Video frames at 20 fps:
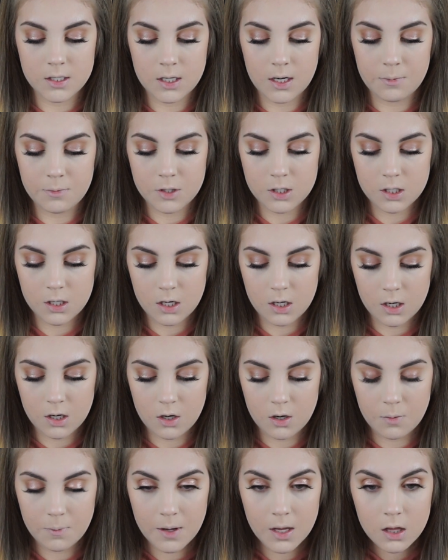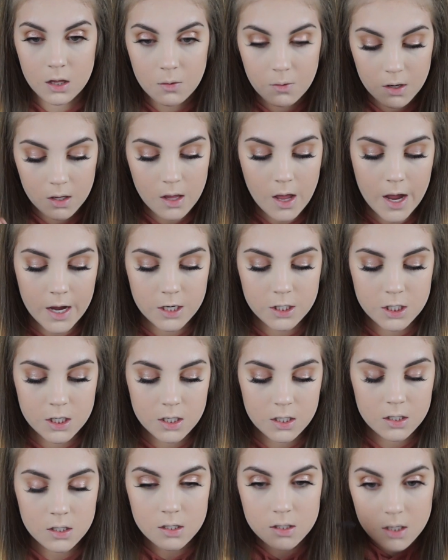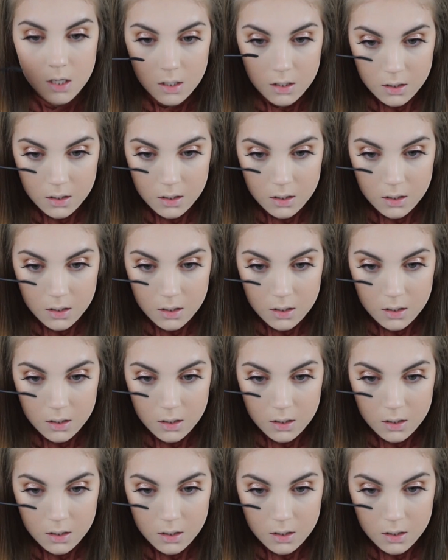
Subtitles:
and I'm just going to coat my lower lashes.